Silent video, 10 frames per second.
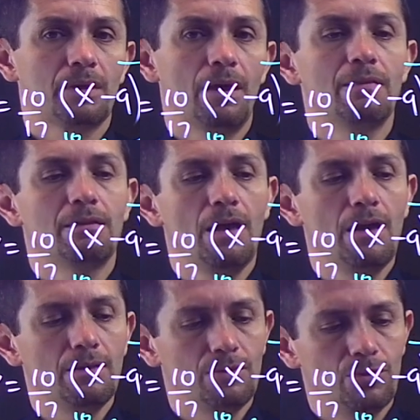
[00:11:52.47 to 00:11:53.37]
And
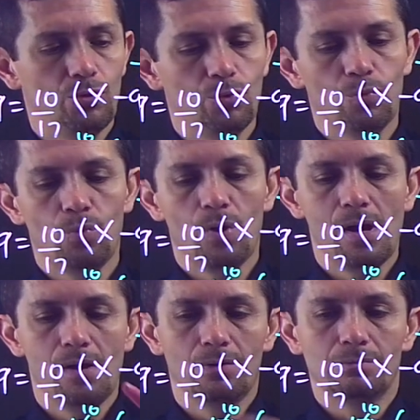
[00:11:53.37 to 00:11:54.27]
then
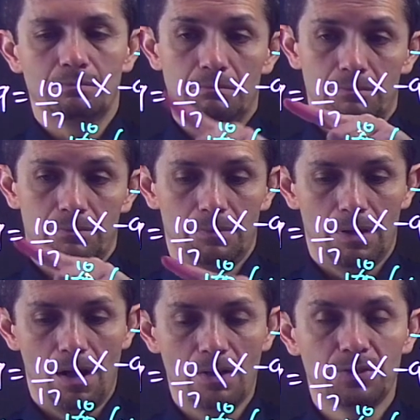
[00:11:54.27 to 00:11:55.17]
throughout
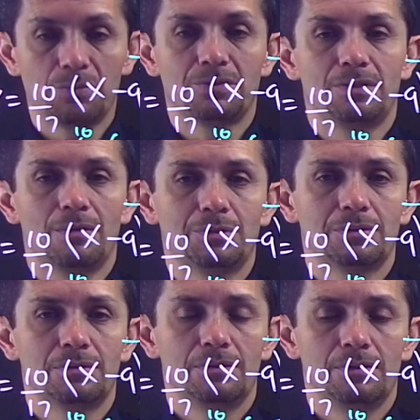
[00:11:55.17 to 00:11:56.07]
algebra steps,
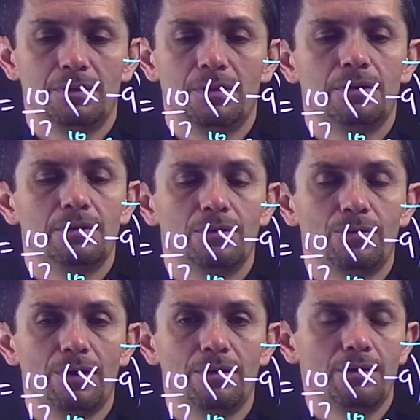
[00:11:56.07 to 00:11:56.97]

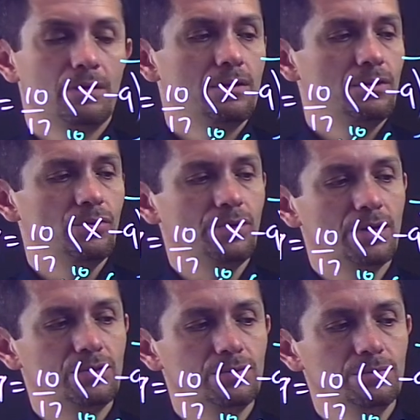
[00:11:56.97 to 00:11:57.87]
okay, you
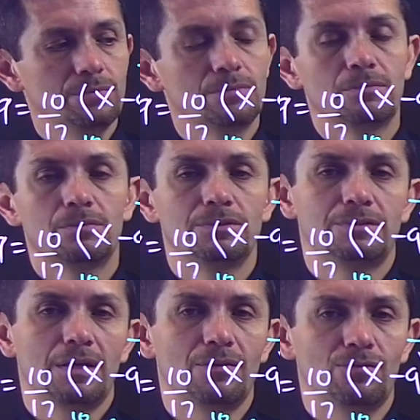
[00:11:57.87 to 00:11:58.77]
get to the
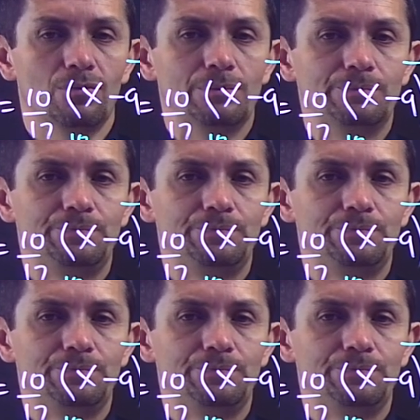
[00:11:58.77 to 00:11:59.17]
standard form.